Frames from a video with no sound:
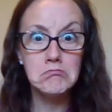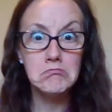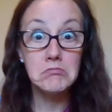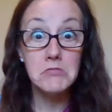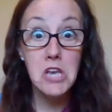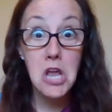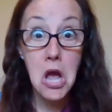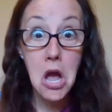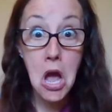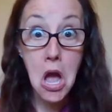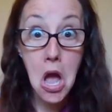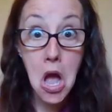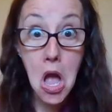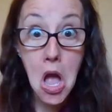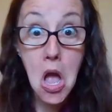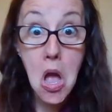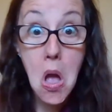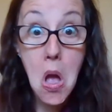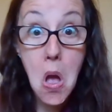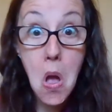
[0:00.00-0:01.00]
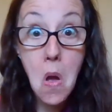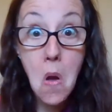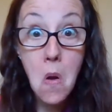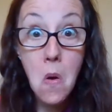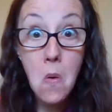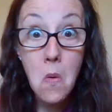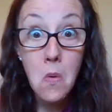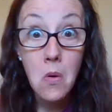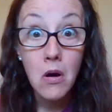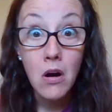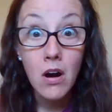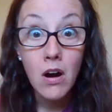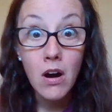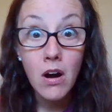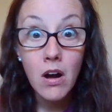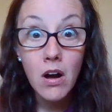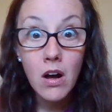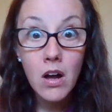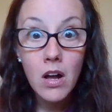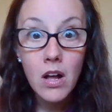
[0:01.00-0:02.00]
No!
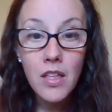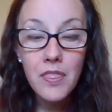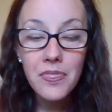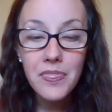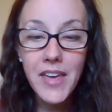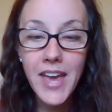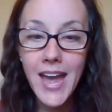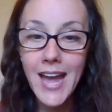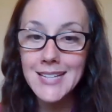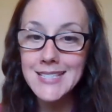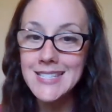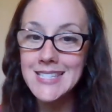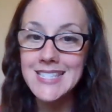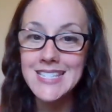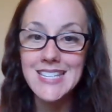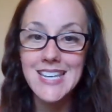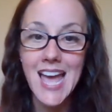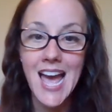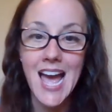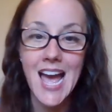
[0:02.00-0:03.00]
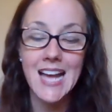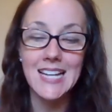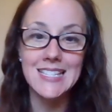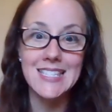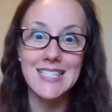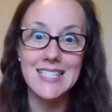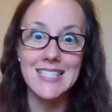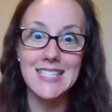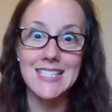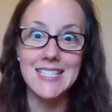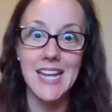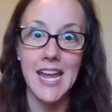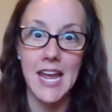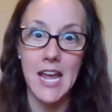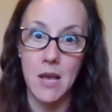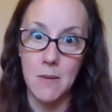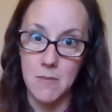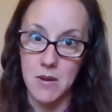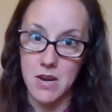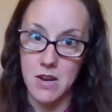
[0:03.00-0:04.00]
That's not
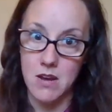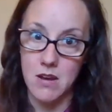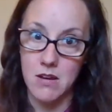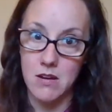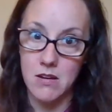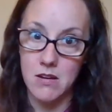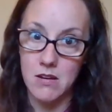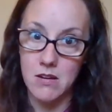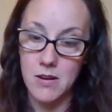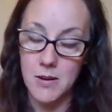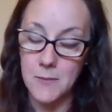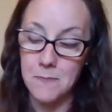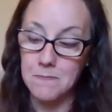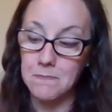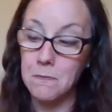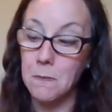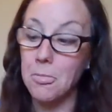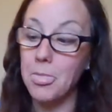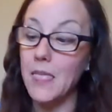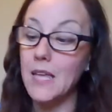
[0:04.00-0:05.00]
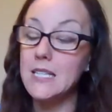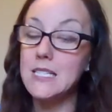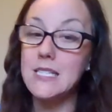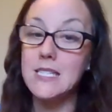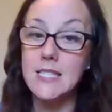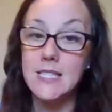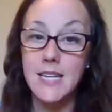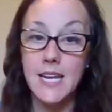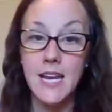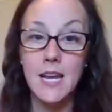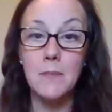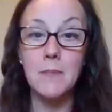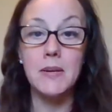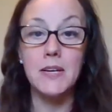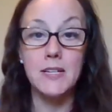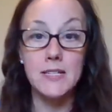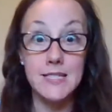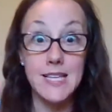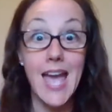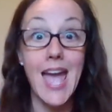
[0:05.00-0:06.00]
stamina. Stamina
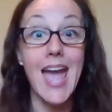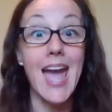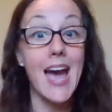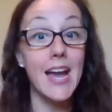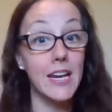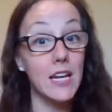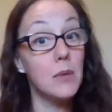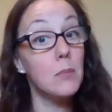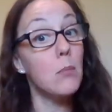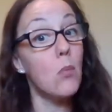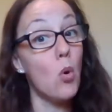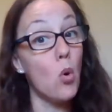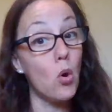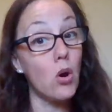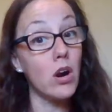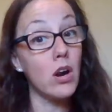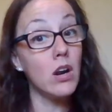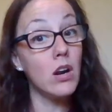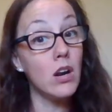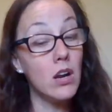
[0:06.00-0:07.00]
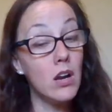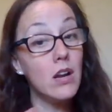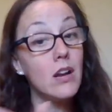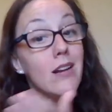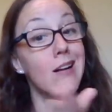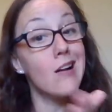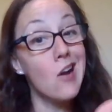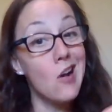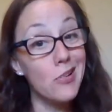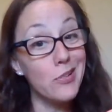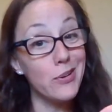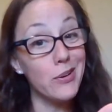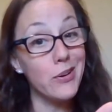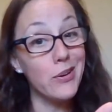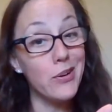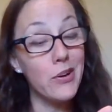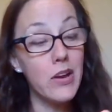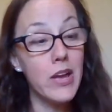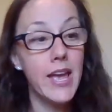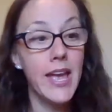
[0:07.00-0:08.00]
is adding more color,
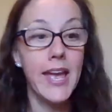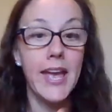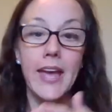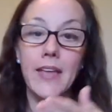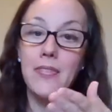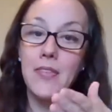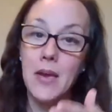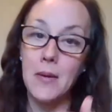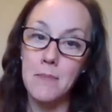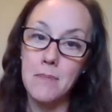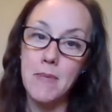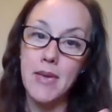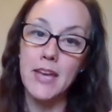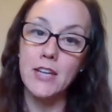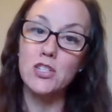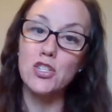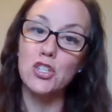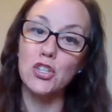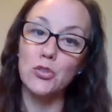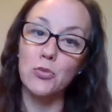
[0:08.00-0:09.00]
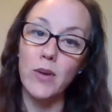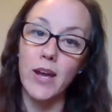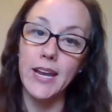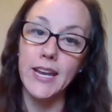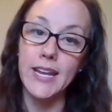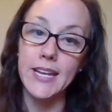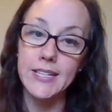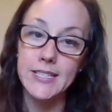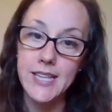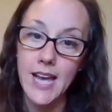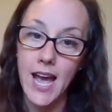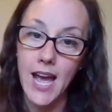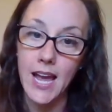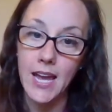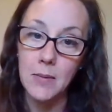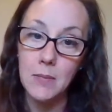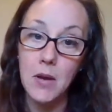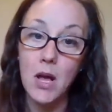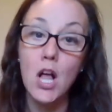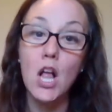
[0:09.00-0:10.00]
and that makes your writing
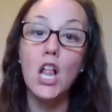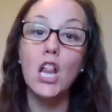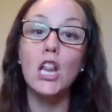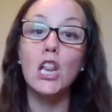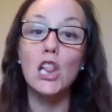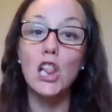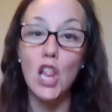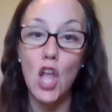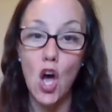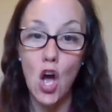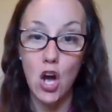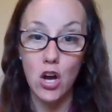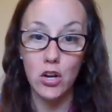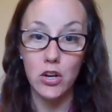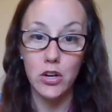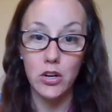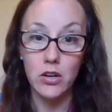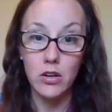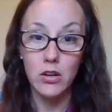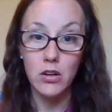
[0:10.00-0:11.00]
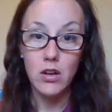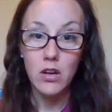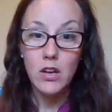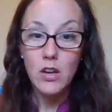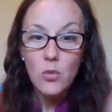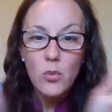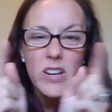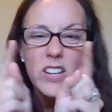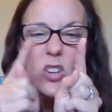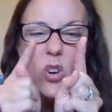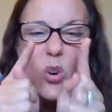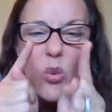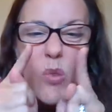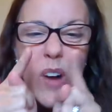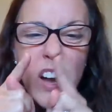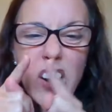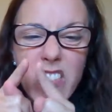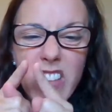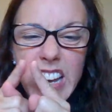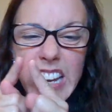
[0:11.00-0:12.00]
time longer. We don't
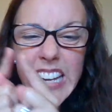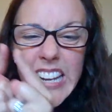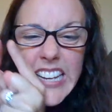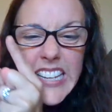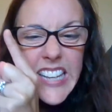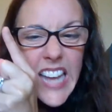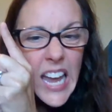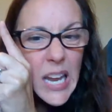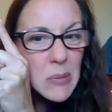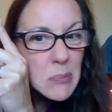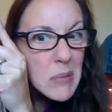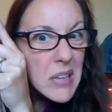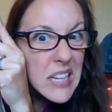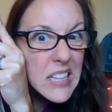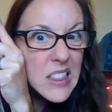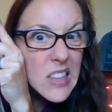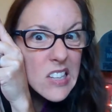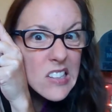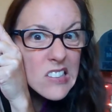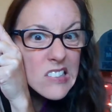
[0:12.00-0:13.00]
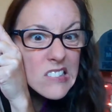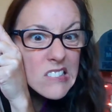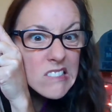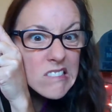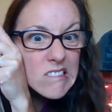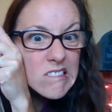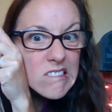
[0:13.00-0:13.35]
want writing time like this.